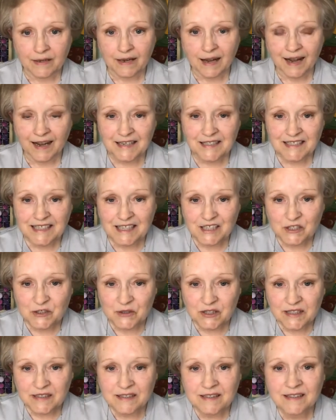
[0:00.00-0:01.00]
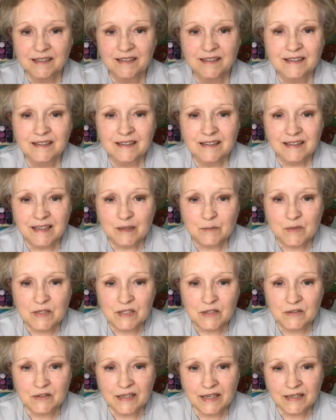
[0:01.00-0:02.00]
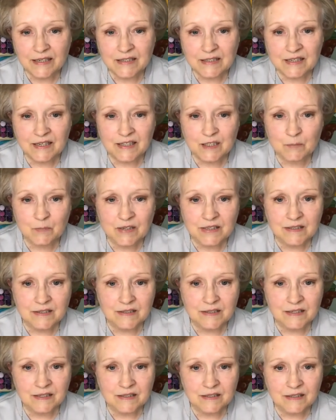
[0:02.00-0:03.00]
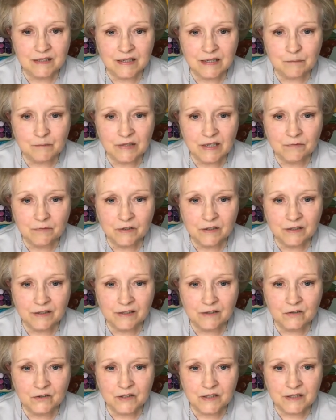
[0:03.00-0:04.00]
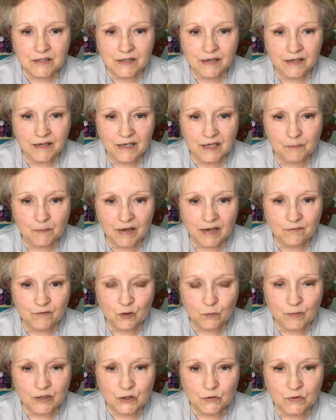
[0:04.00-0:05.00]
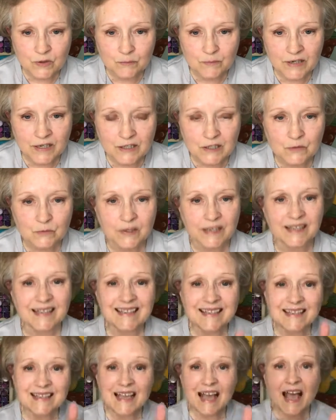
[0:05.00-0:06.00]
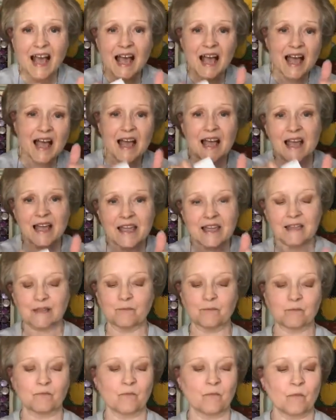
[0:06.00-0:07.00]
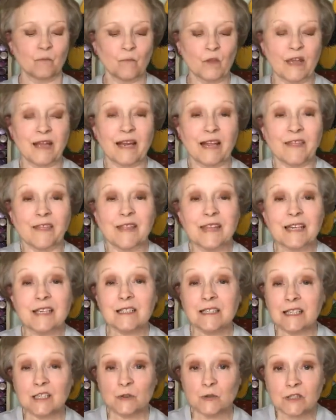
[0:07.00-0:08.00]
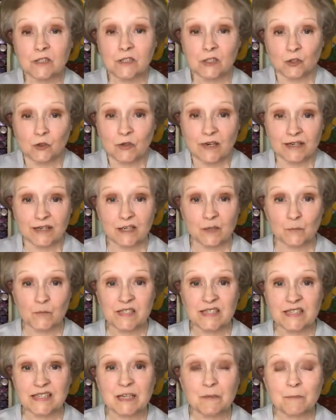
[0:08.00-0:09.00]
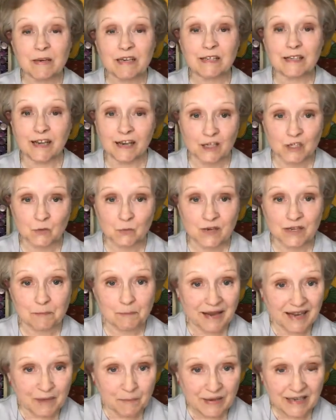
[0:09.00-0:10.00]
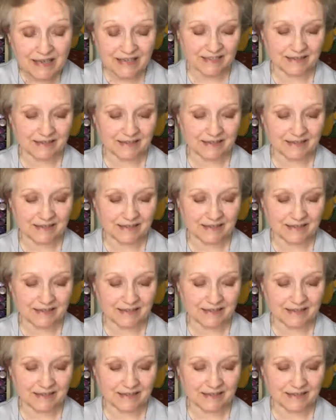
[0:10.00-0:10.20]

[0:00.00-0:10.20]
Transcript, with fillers: Hi, Deetra. I'm so glad it's got to be extended. I'm definitely going to sign up after my trip next week. Yay! And I think Deetra's going to try to come see me next week, maybe.